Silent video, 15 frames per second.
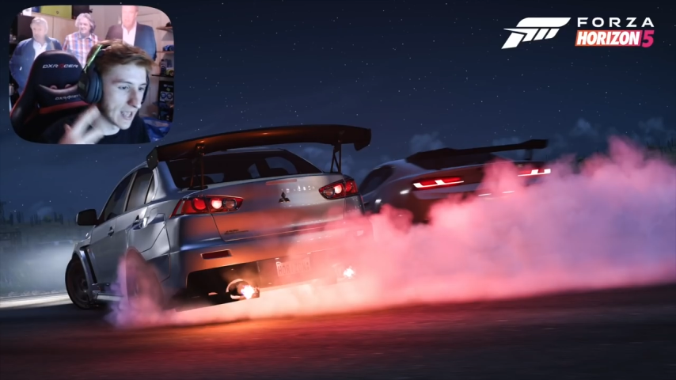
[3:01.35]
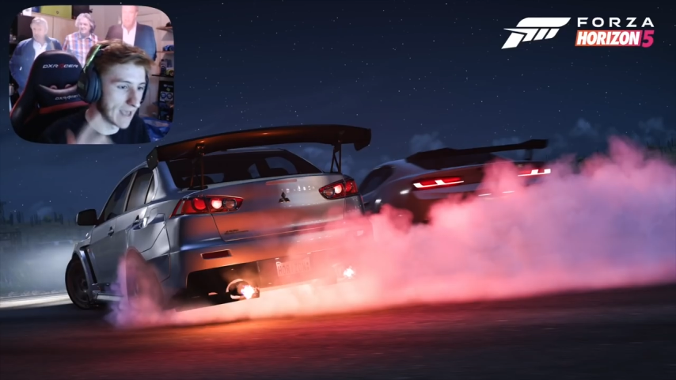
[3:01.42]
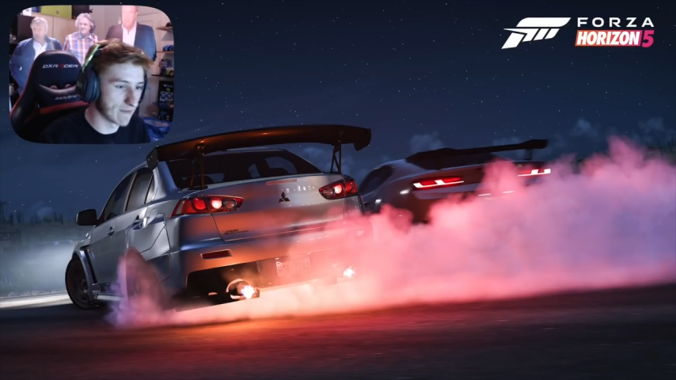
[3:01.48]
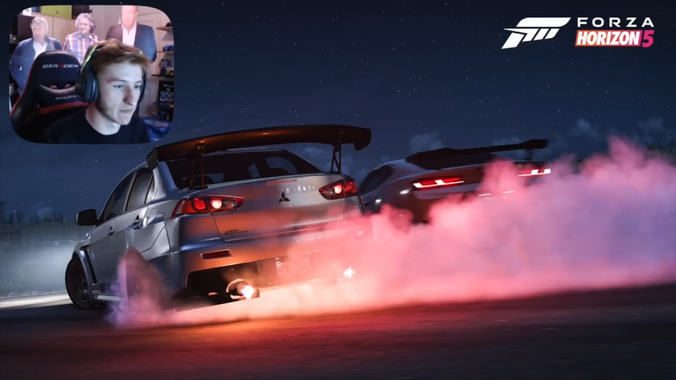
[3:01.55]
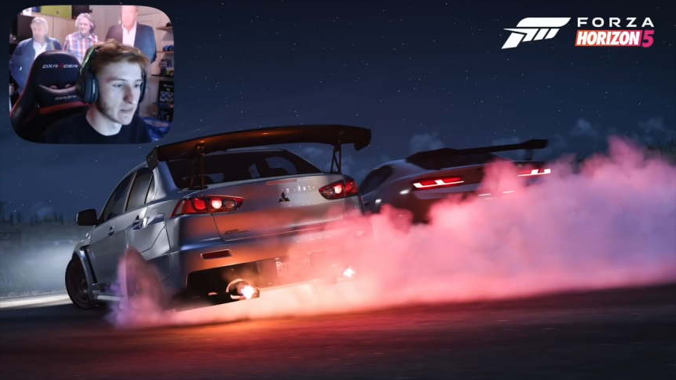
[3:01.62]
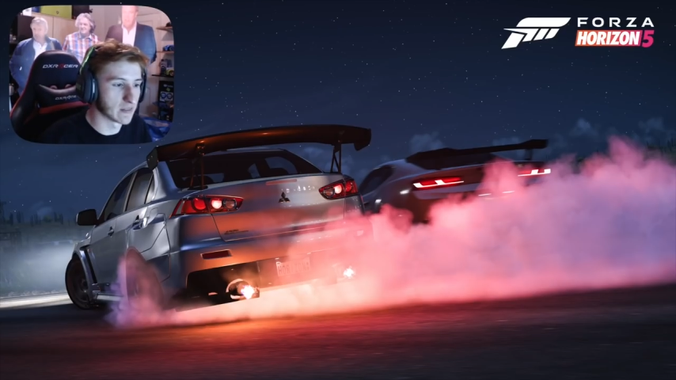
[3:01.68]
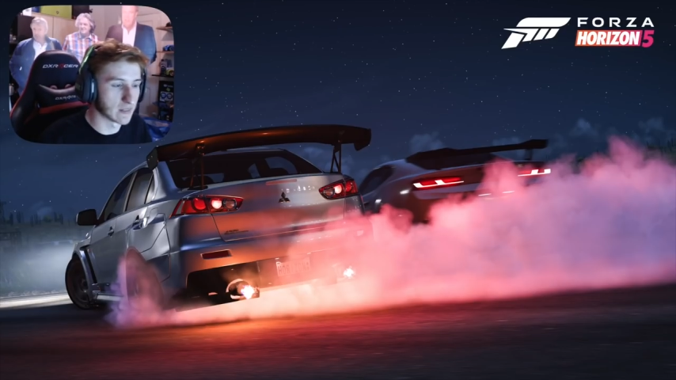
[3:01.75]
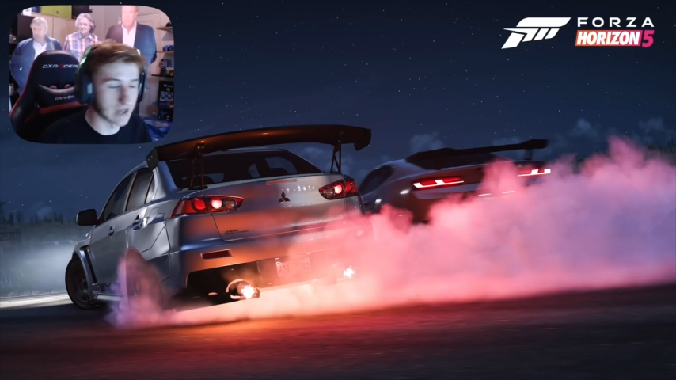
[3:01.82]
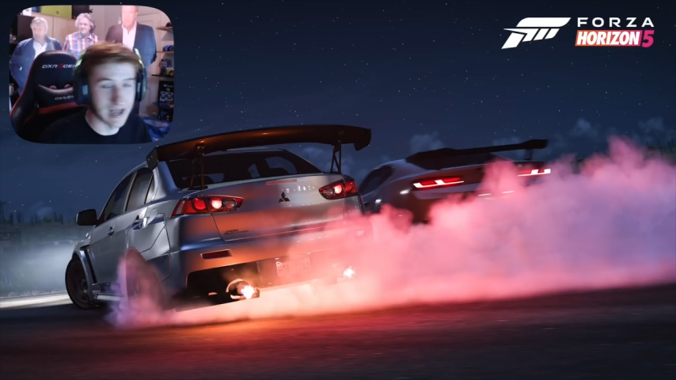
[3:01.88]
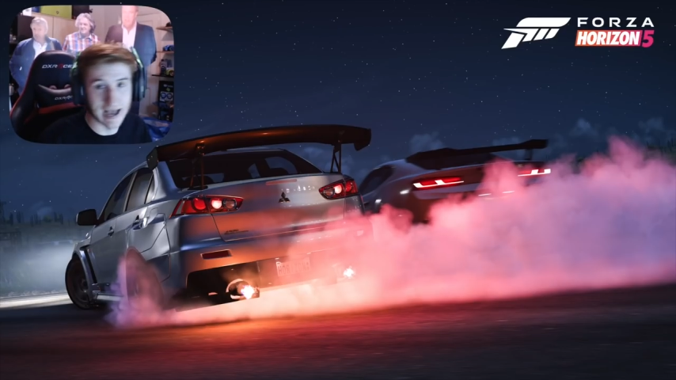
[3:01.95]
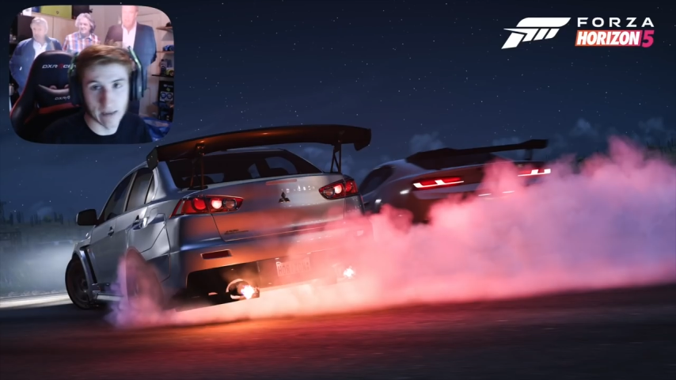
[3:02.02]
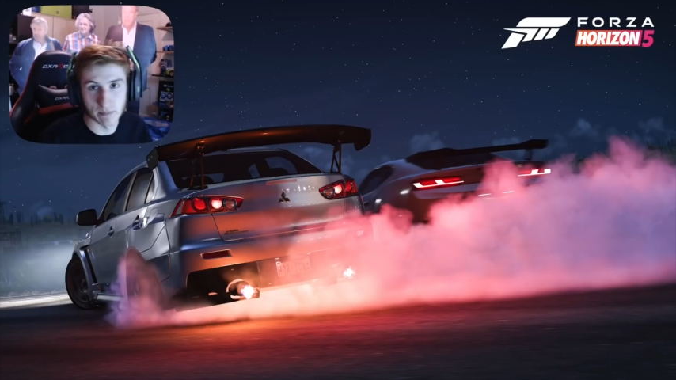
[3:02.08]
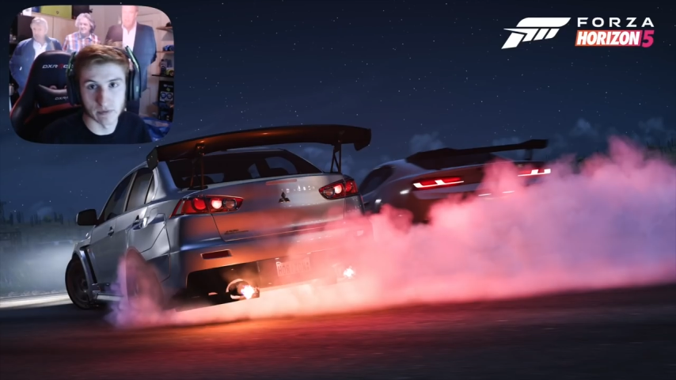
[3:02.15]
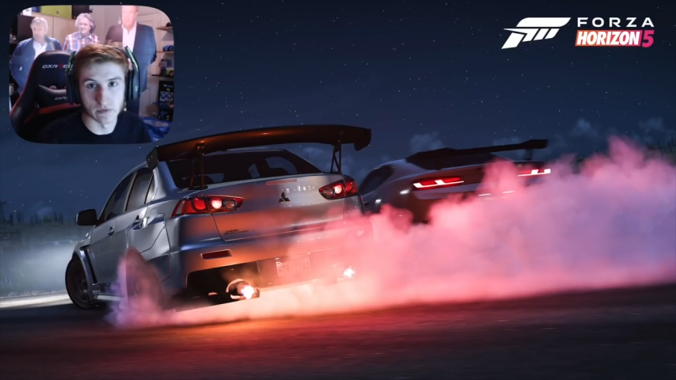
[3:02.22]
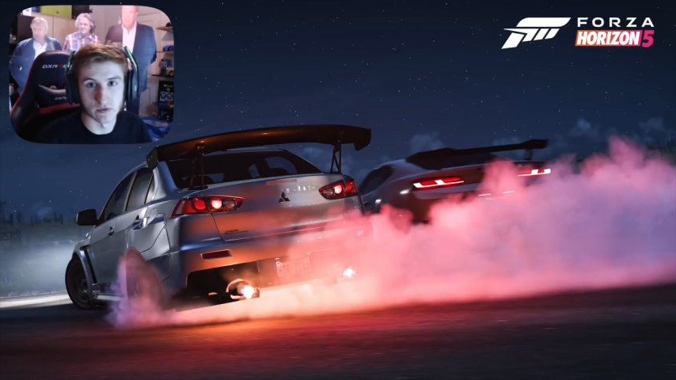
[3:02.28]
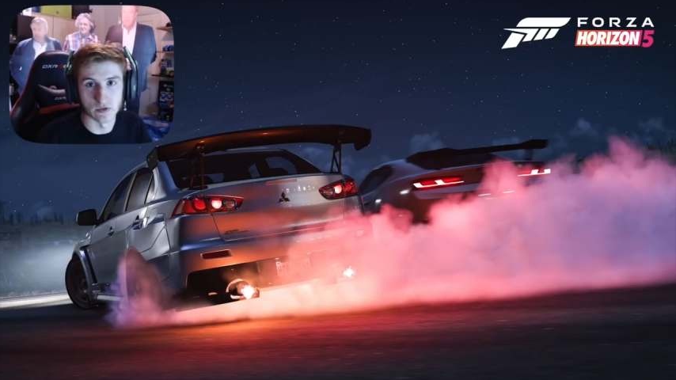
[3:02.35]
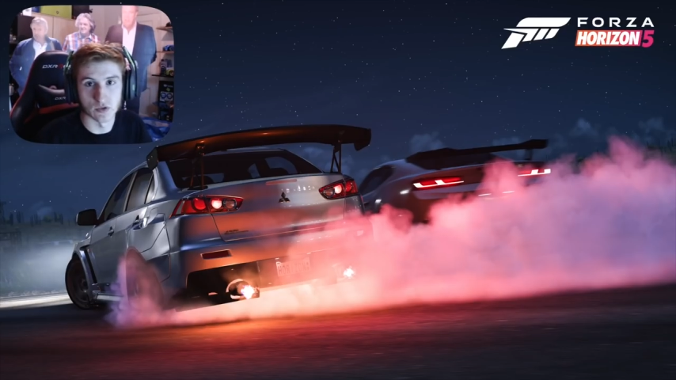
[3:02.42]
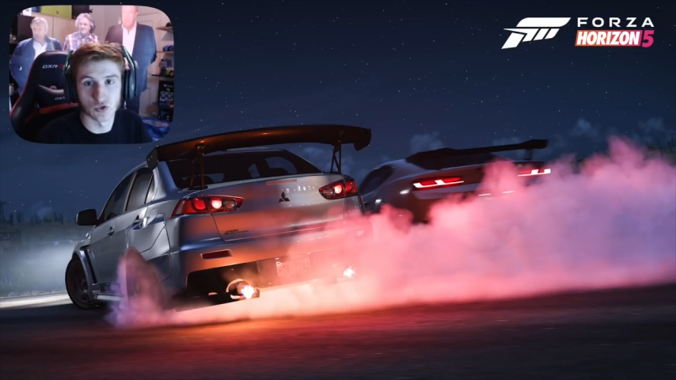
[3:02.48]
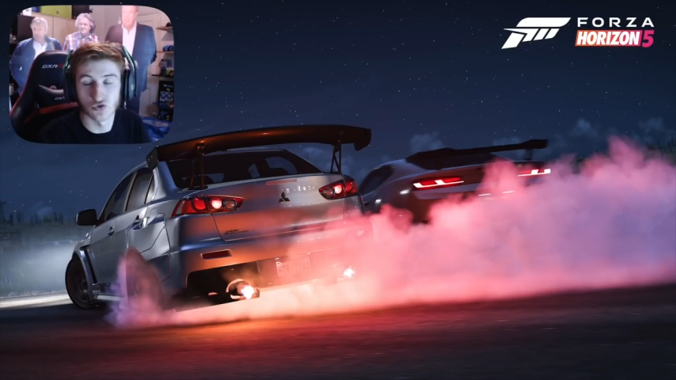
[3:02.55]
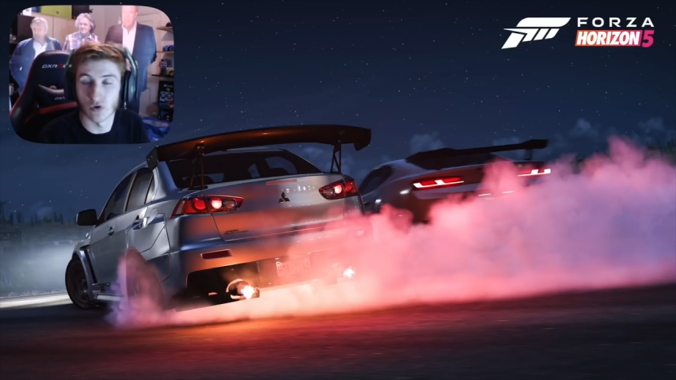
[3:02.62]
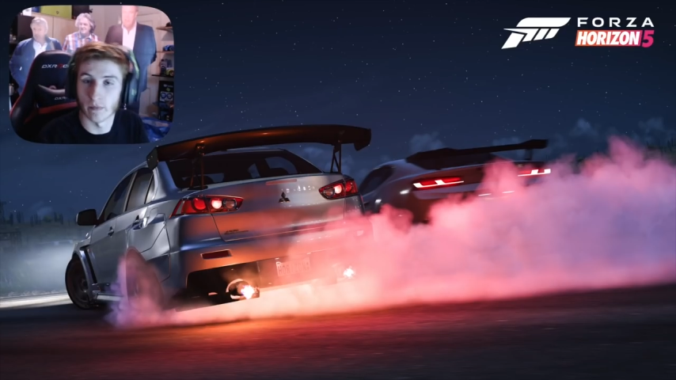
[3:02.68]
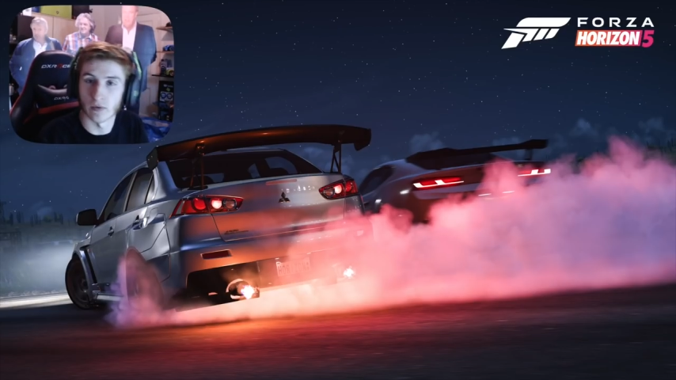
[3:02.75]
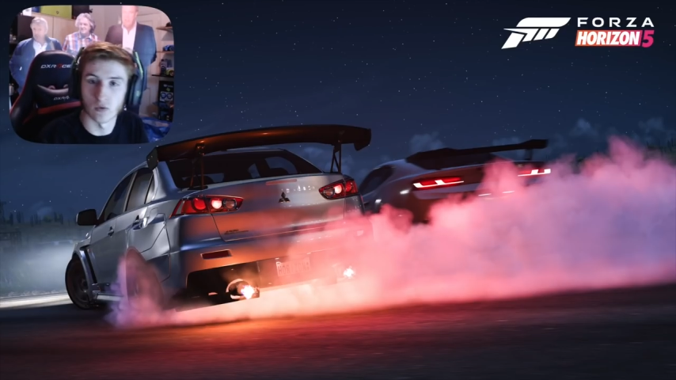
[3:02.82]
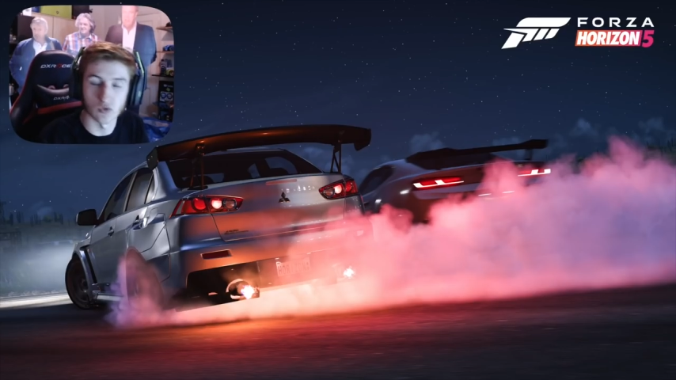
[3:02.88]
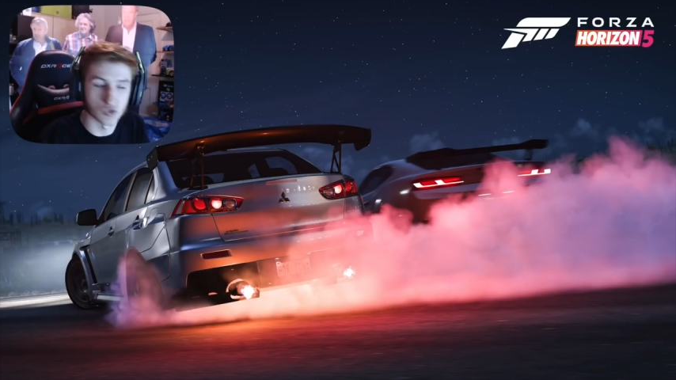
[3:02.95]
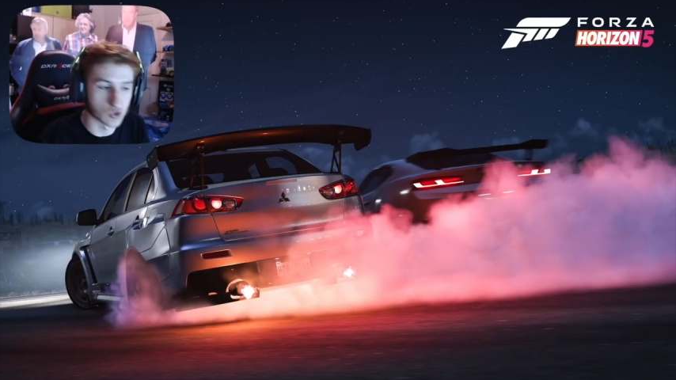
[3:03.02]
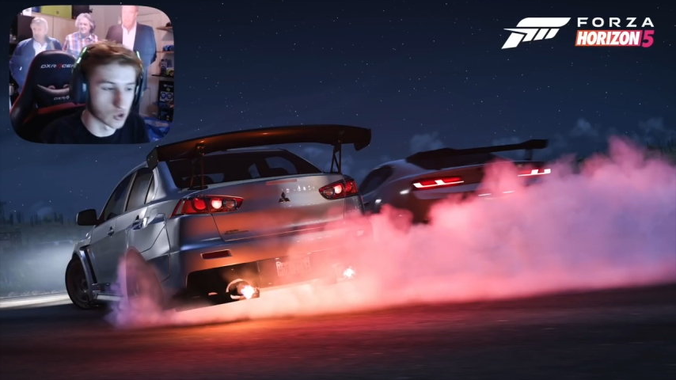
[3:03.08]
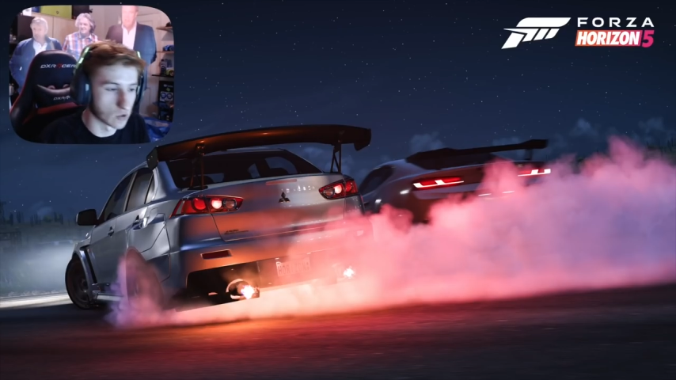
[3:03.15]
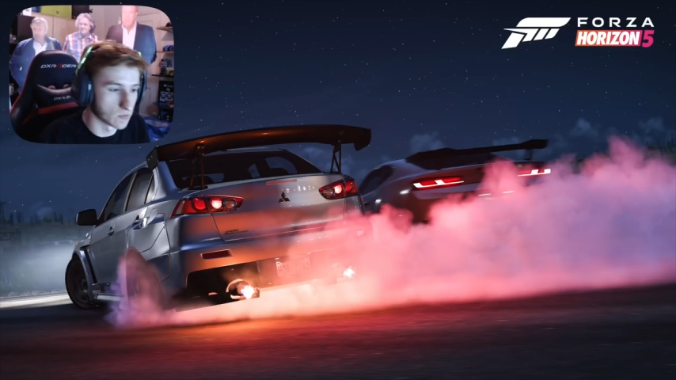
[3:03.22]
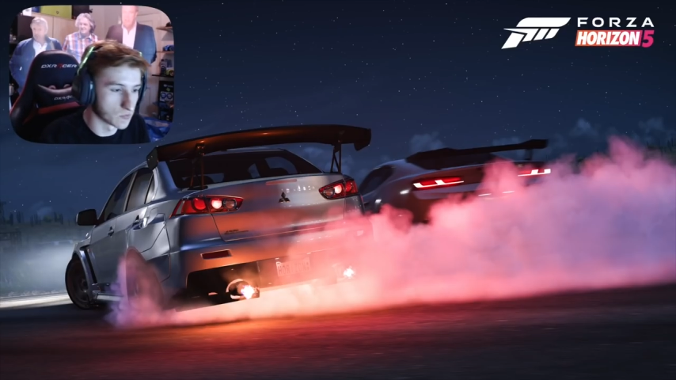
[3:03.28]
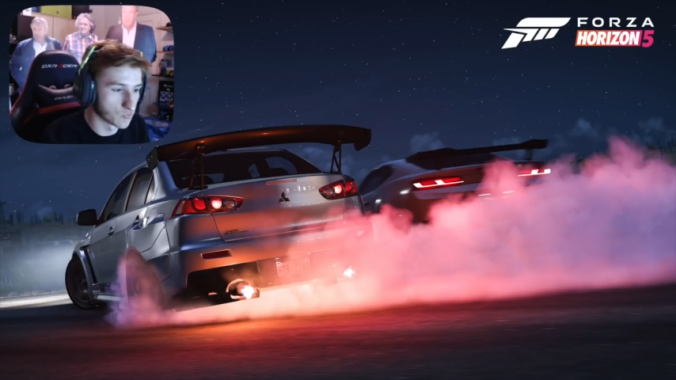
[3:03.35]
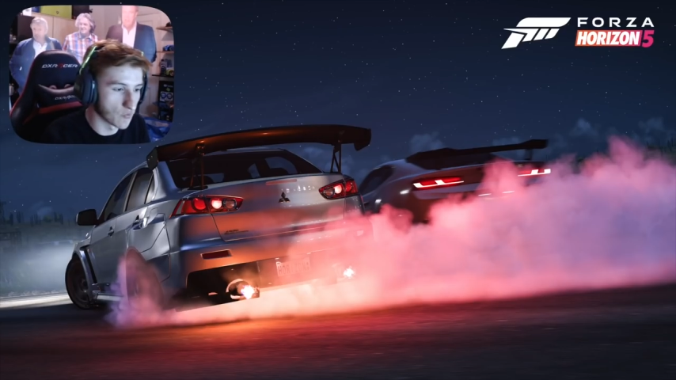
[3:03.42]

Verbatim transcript: everything that happens, tropical storms,